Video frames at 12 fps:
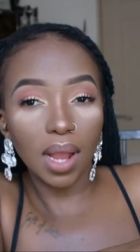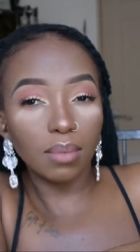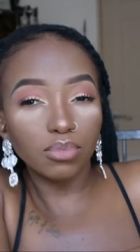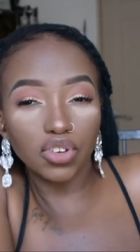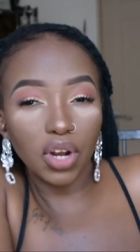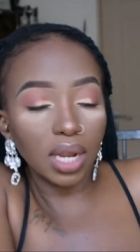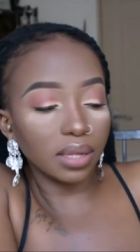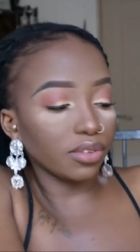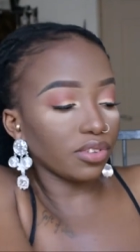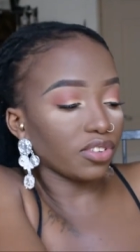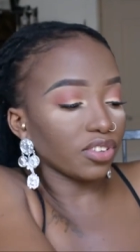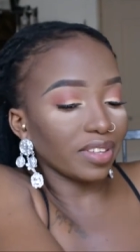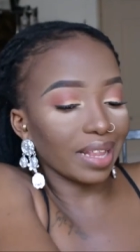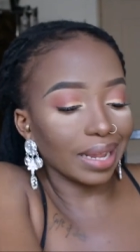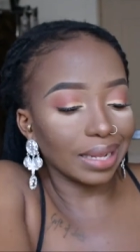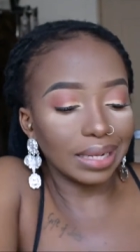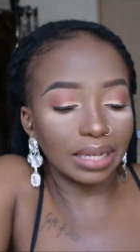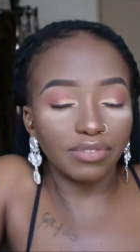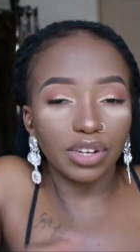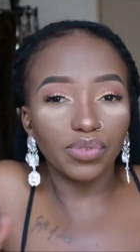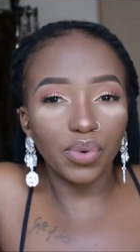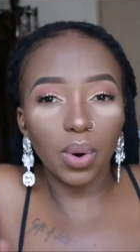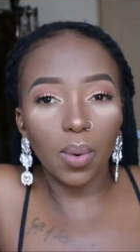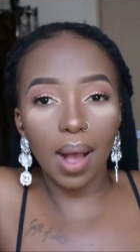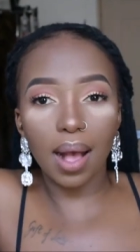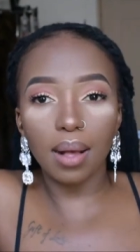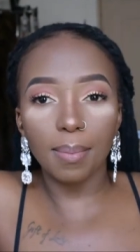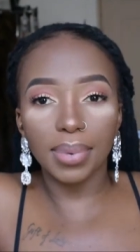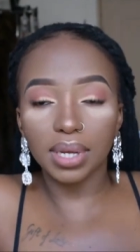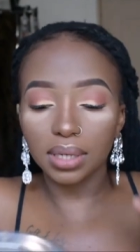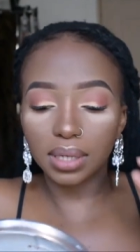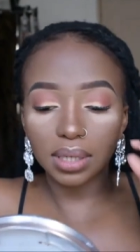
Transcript: I'm trying to just like leave it for a while, but